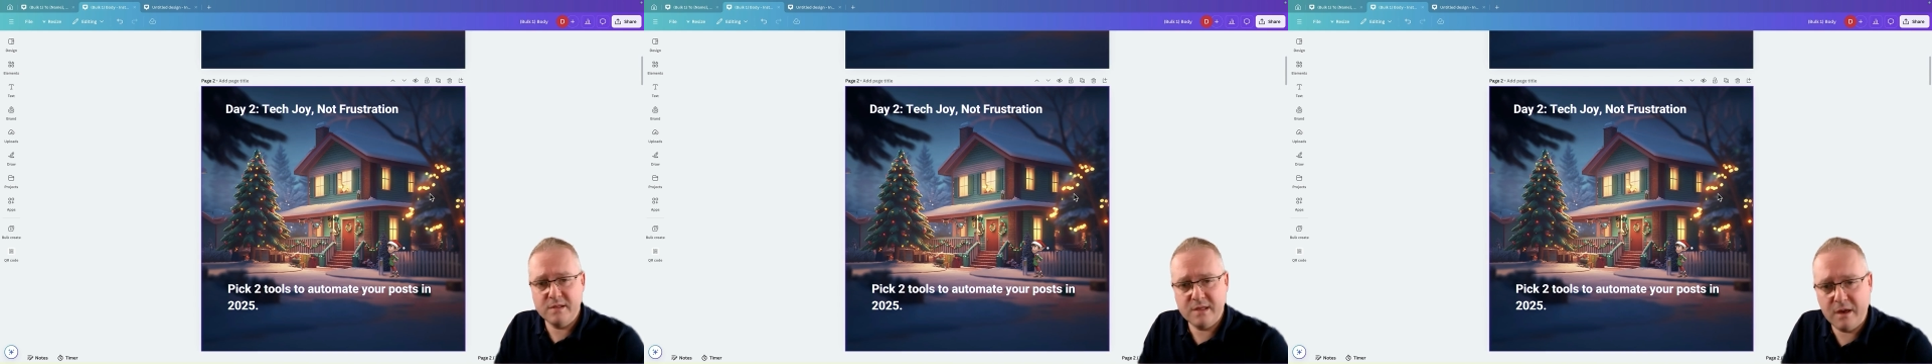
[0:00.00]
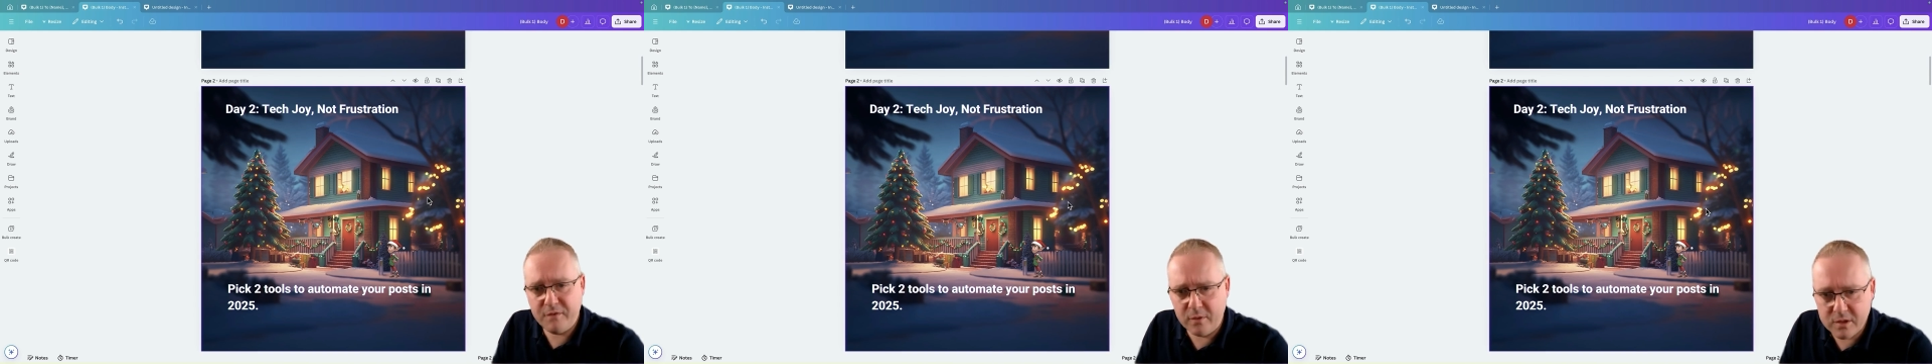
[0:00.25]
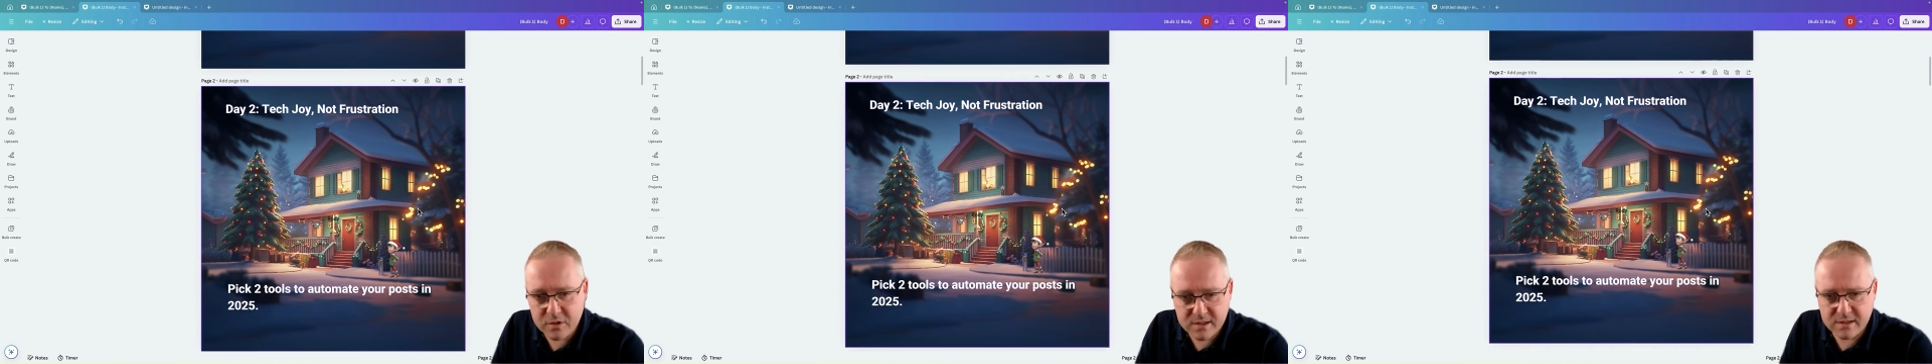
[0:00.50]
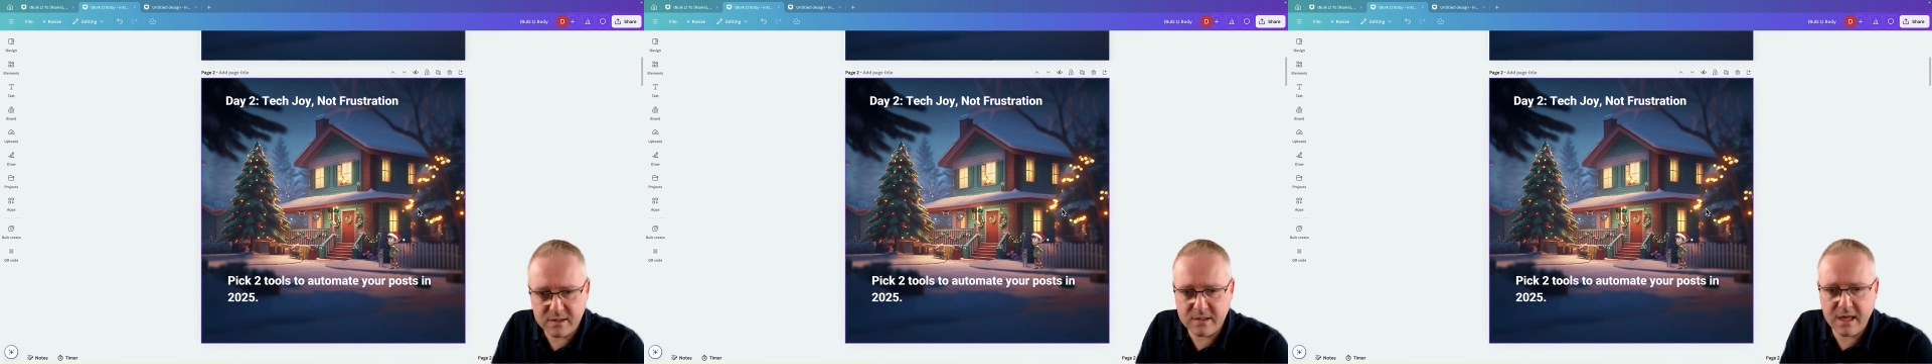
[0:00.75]
Now, if you're
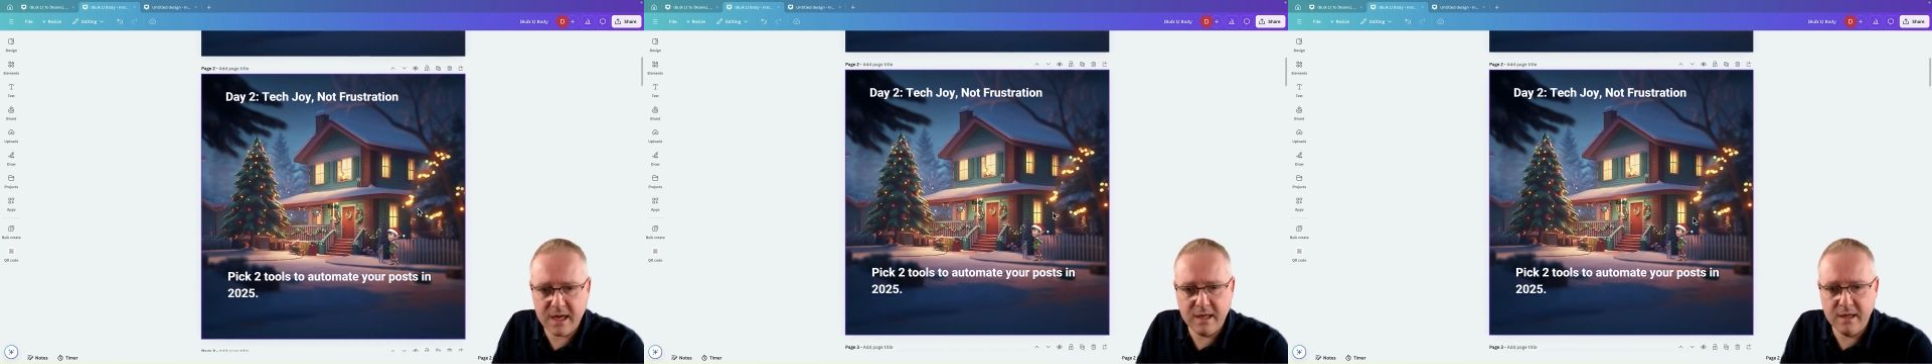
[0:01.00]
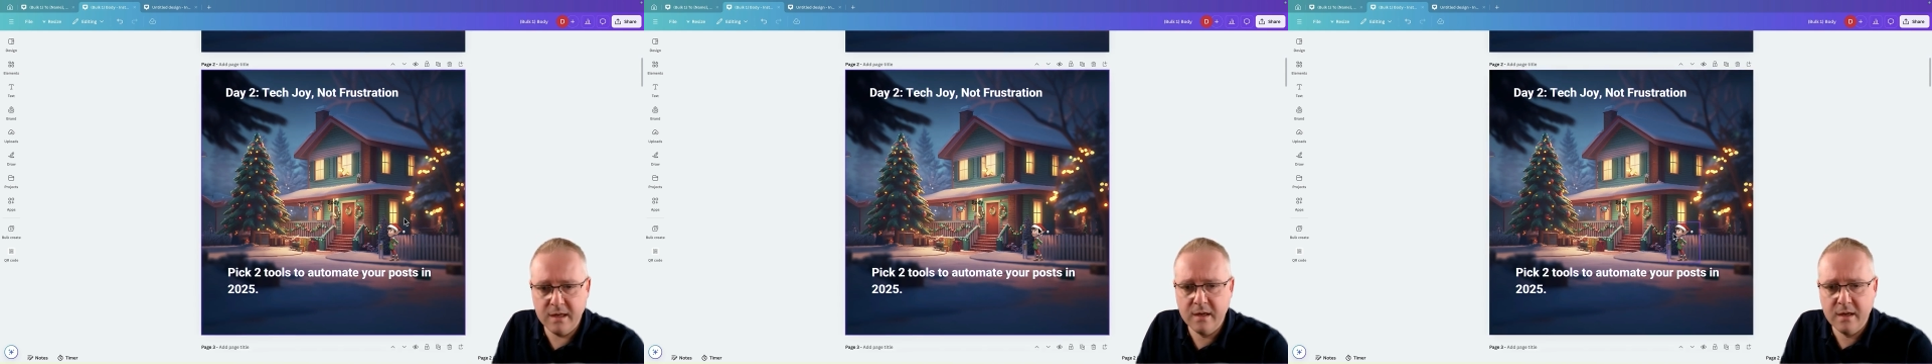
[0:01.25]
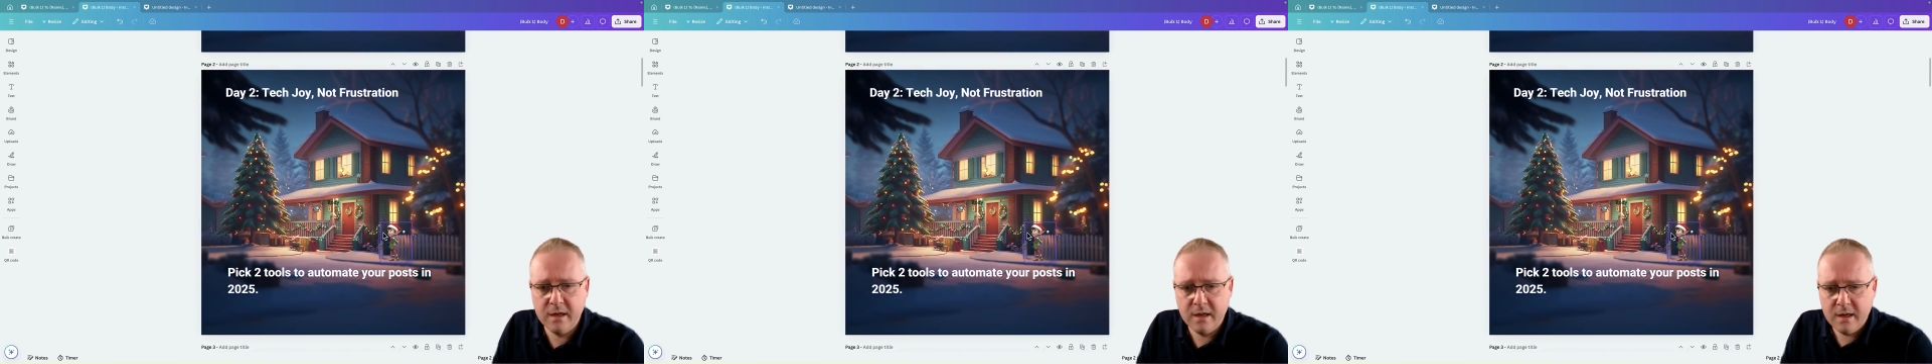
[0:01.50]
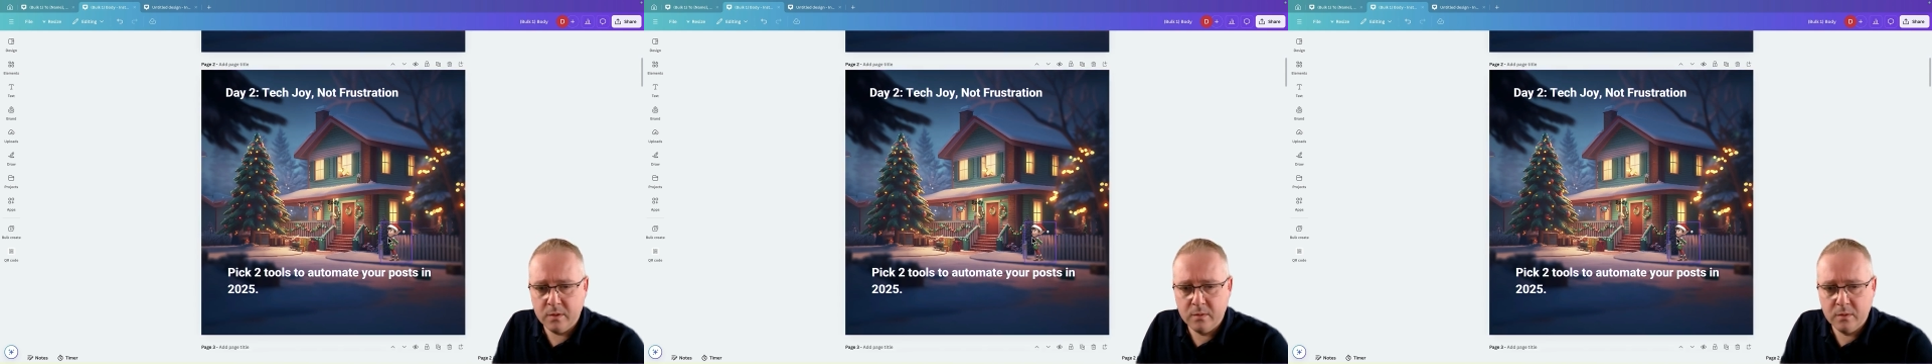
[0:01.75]
interested in
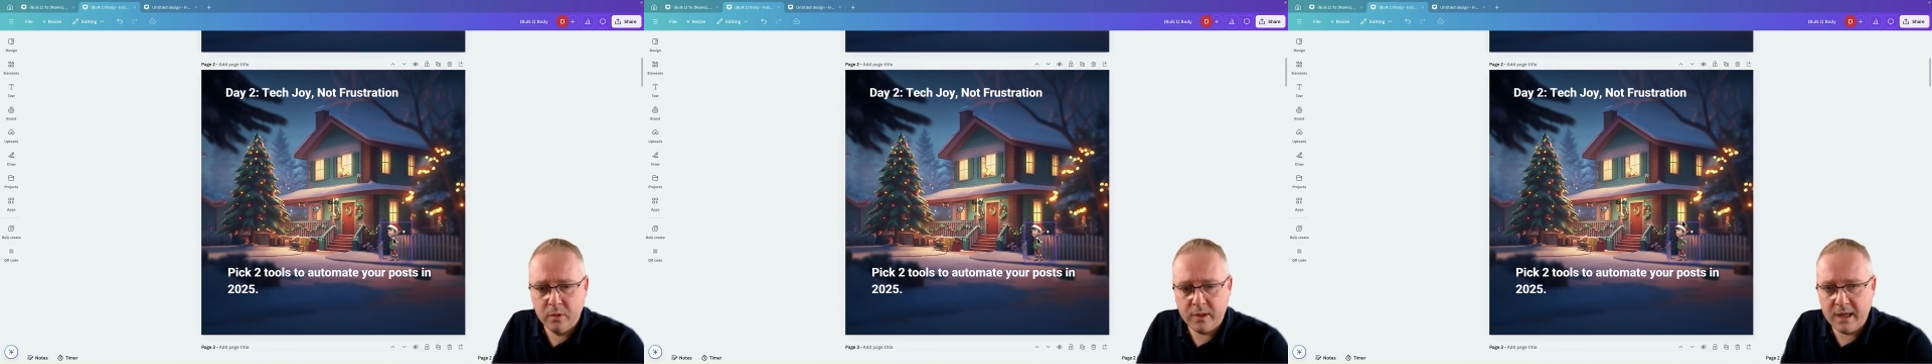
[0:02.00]
looking